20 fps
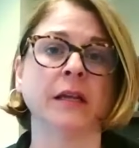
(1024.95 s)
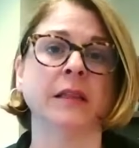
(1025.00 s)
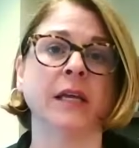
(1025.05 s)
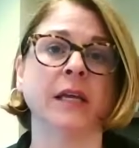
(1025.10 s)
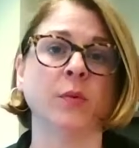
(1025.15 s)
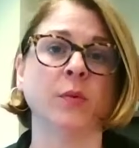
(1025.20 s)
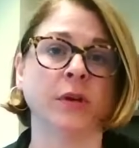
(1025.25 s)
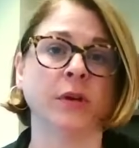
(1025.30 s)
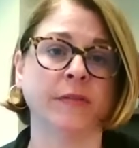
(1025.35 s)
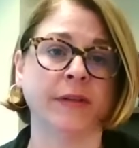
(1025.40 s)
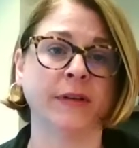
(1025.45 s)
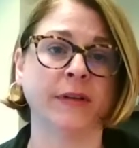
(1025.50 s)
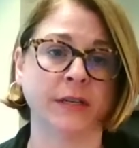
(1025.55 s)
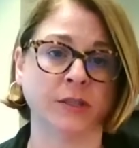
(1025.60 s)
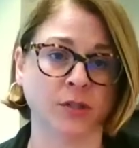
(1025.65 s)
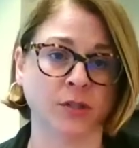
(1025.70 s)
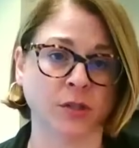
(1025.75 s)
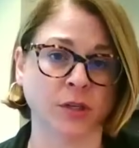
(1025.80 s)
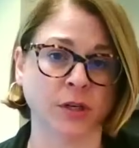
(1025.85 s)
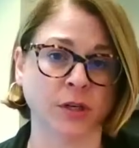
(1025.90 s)
they would have
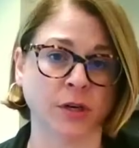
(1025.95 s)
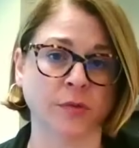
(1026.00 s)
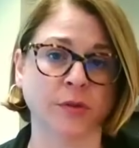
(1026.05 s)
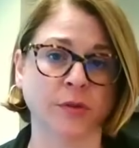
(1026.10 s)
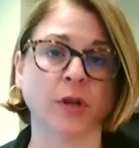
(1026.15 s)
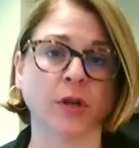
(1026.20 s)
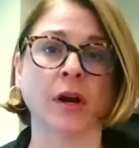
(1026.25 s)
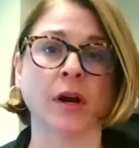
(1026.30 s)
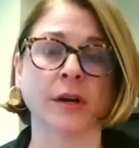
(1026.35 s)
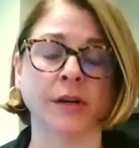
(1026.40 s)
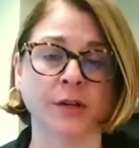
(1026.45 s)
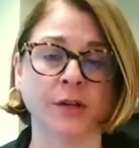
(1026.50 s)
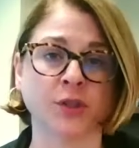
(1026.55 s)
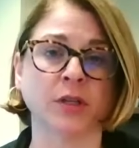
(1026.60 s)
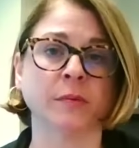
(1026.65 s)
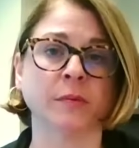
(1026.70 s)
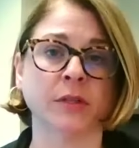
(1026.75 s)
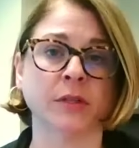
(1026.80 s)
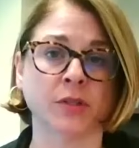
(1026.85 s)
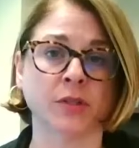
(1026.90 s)
had to go the
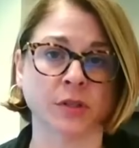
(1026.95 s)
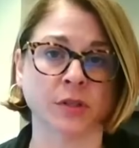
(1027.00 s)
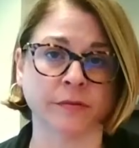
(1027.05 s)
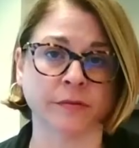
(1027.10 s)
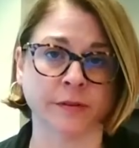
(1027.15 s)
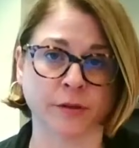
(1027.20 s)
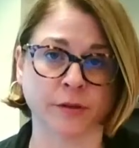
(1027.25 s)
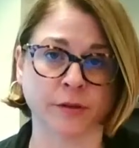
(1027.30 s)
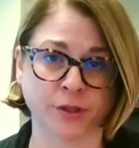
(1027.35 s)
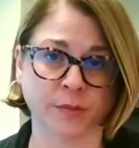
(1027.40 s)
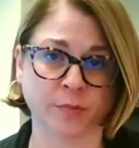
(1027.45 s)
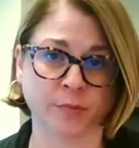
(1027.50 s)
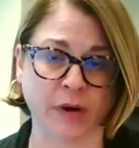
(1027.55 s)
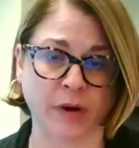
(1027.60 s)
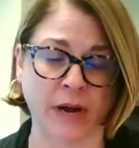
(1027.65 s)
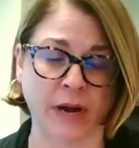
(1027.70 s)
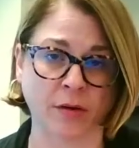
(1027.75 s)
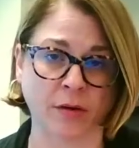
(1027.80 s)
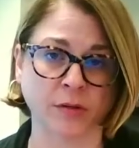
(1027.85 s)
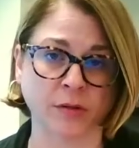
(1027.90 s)
guardianship conservatorship
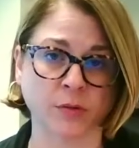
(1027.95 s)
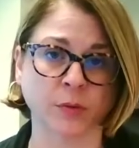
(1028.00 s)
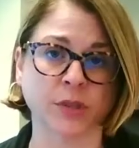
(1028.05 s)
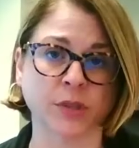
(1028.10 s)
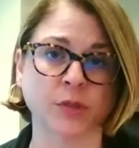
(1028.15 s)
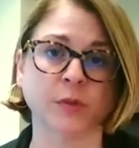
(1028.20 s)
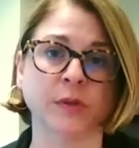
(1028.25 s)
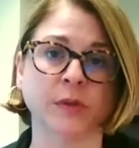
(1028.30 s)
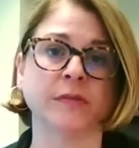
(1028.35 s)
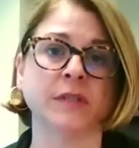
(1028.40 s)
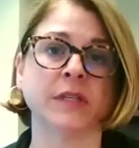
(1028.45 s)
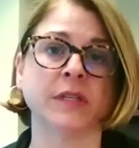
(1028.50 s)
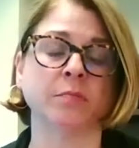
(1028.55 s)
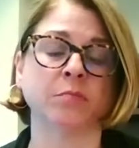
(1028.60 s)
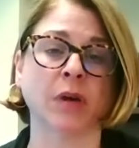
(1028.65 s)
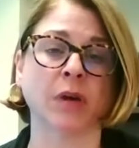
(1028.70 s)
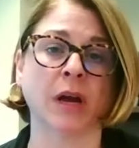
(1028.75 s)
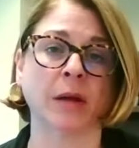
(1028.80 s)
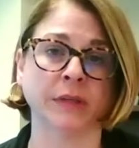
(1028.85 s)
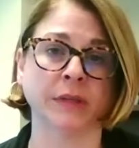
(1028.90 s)
route, which would have t-
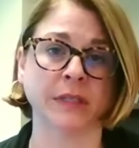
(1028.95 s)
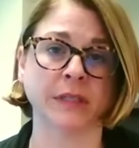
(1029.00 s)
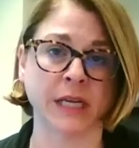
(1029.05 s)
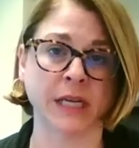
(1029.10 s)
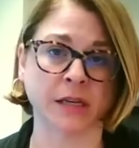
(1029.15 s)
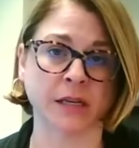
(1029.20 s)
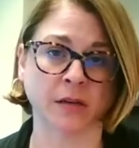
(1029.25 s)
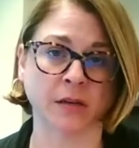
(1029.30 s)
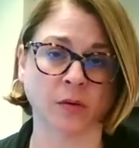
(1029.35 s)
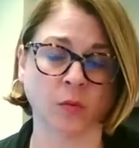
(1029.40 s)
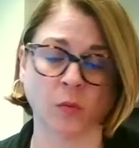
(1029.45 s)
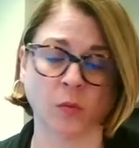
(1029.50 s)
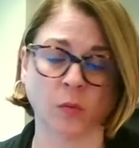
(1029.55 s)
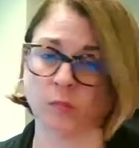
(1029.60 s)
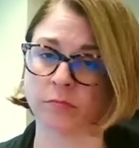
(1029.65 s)
probably taken a